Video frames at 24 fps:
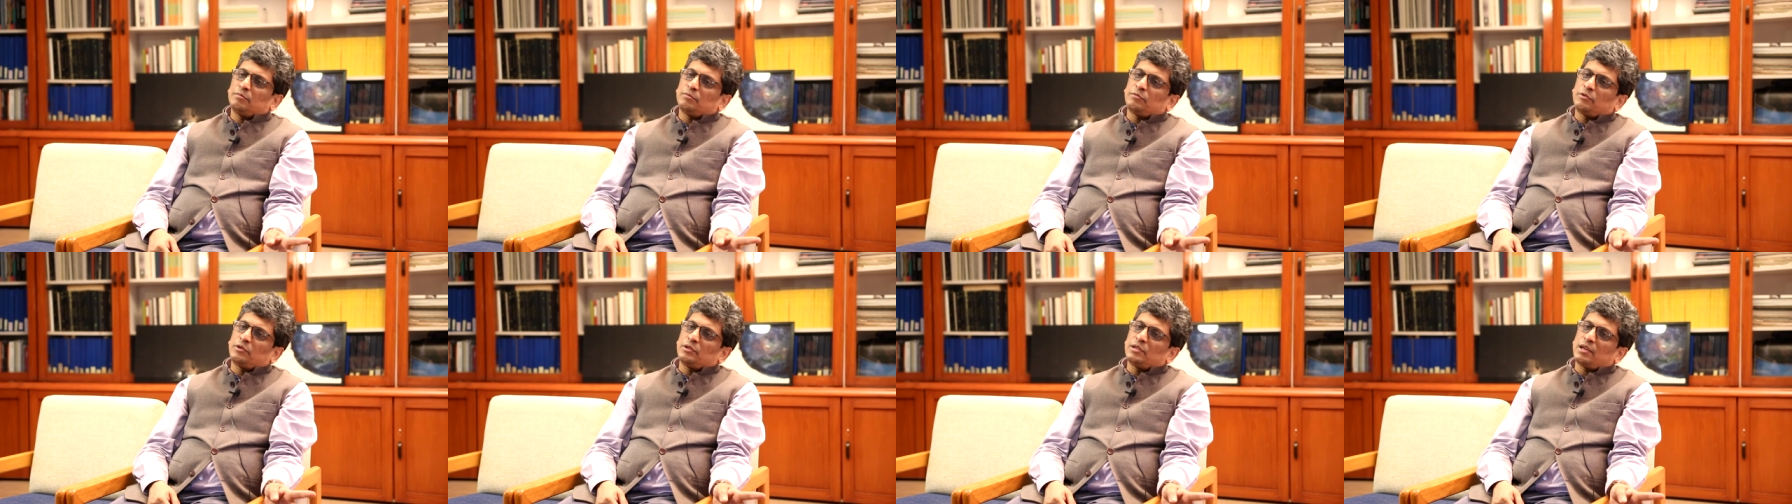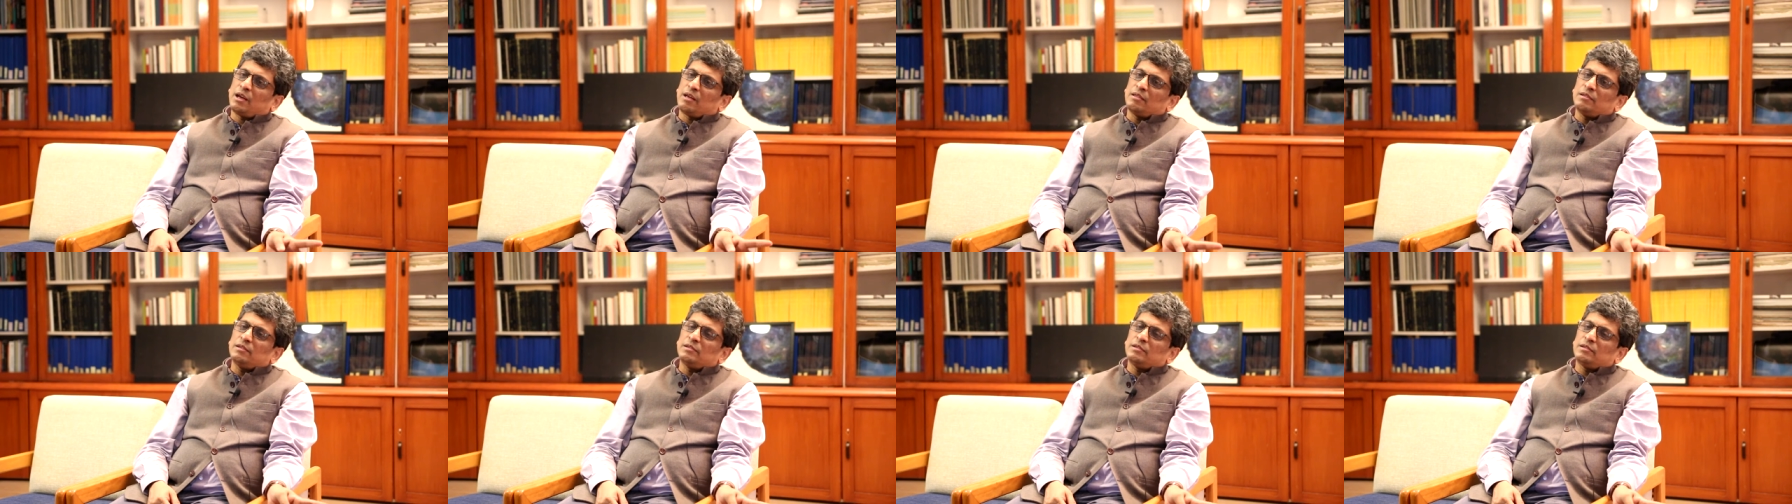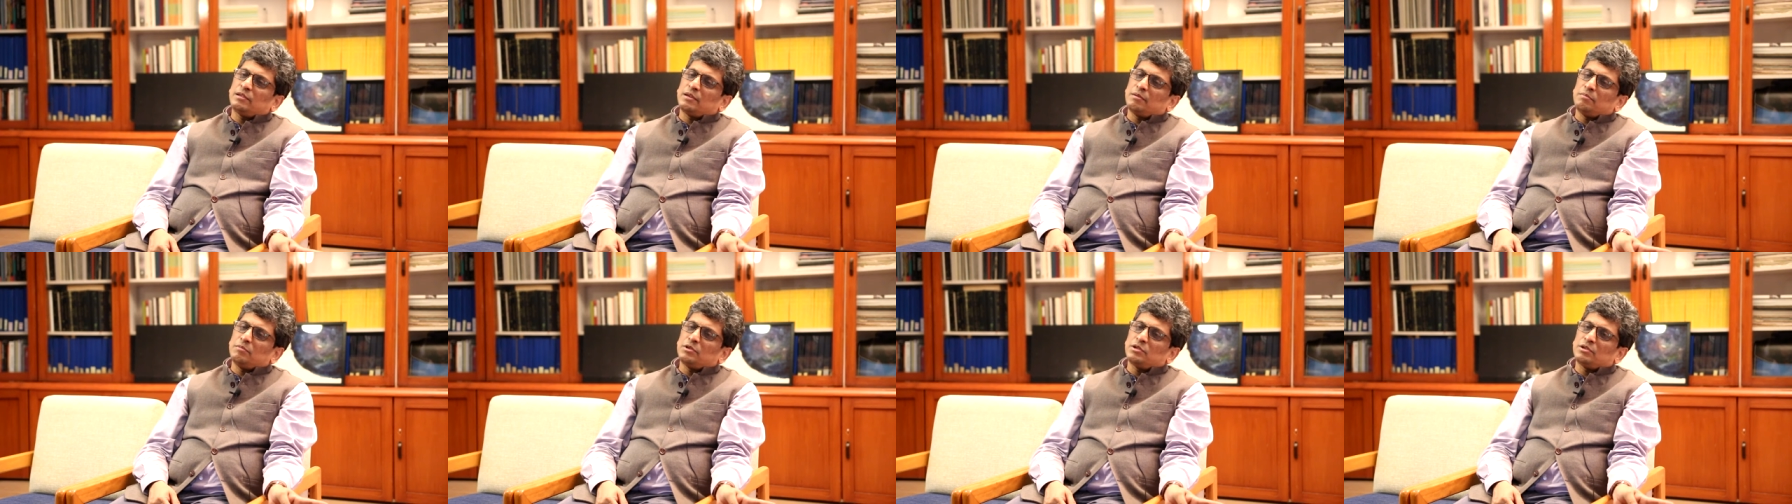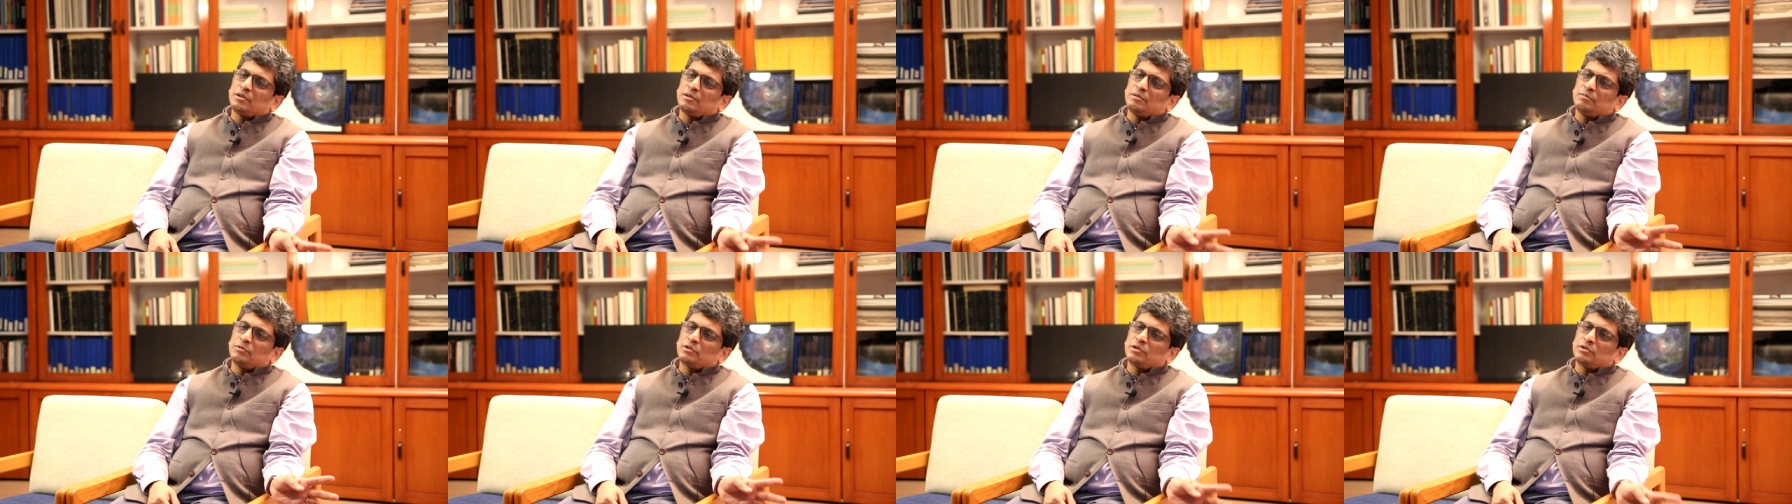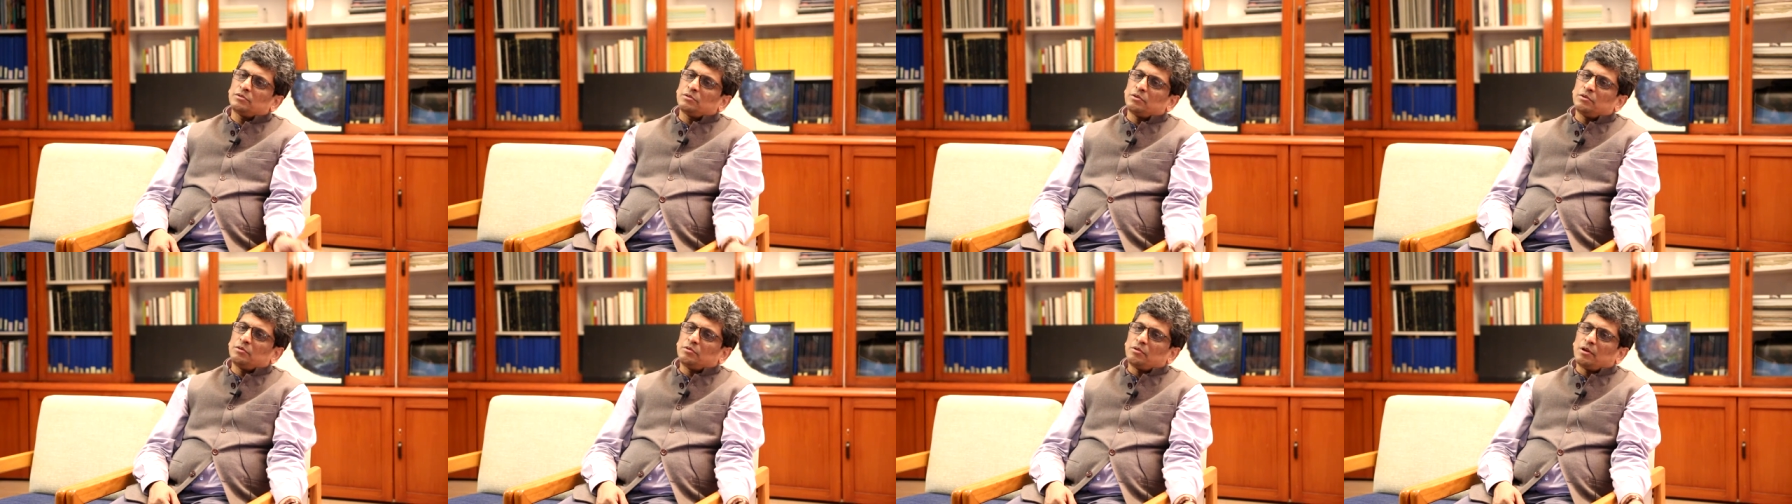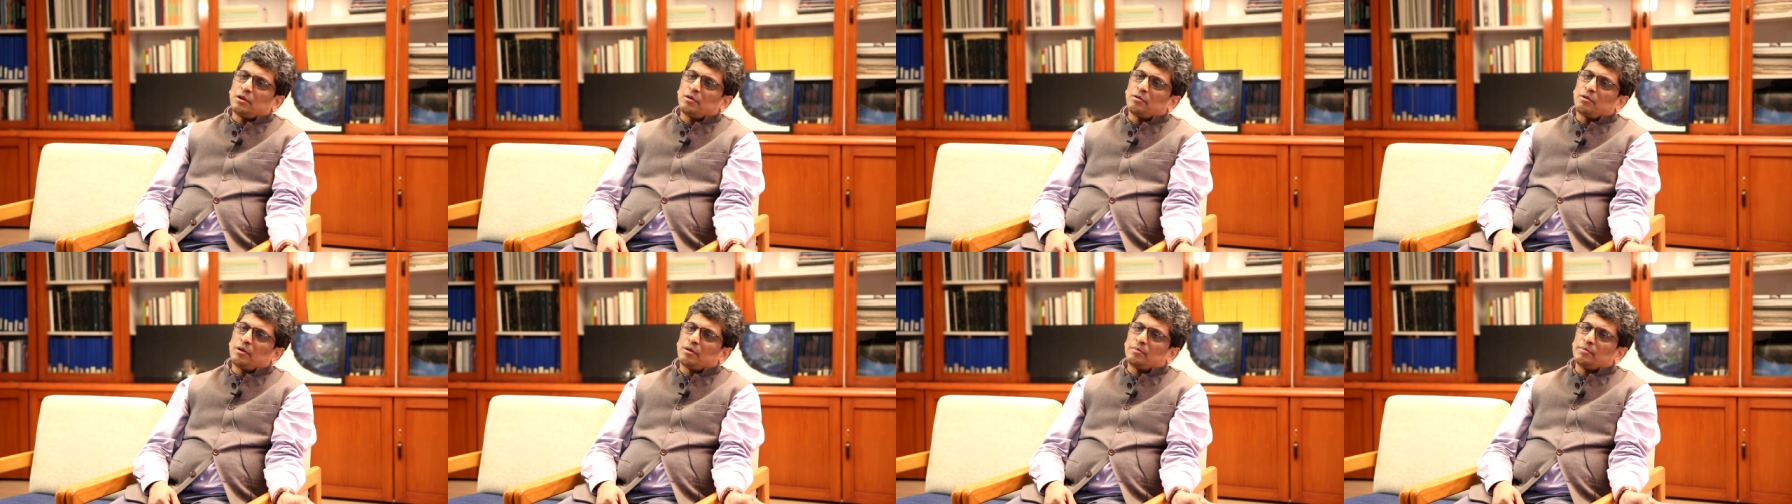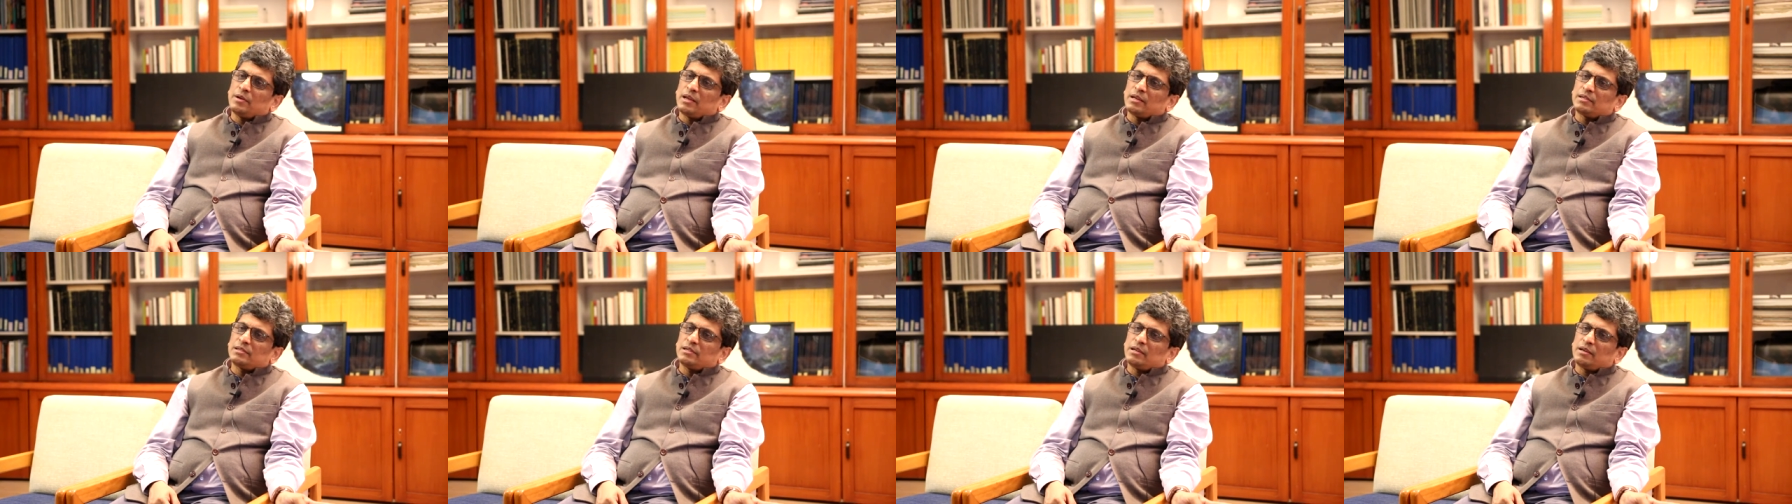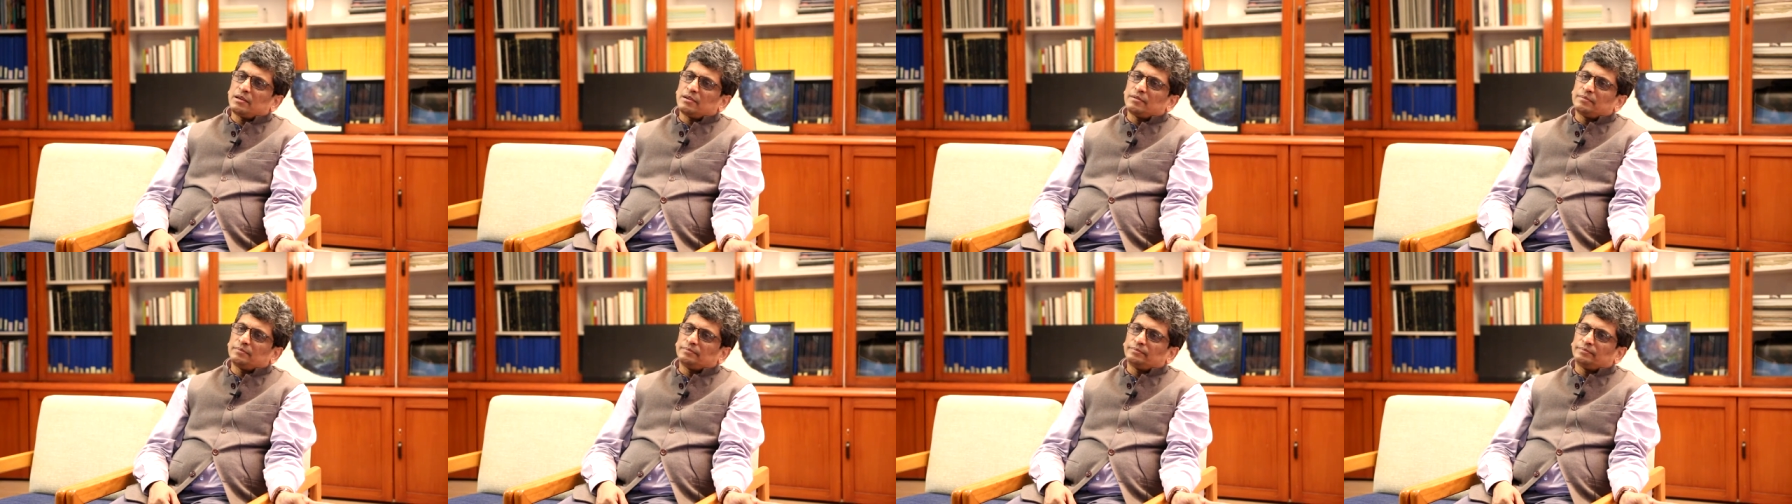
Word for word: for the Aditya mission, which is going to go up next year.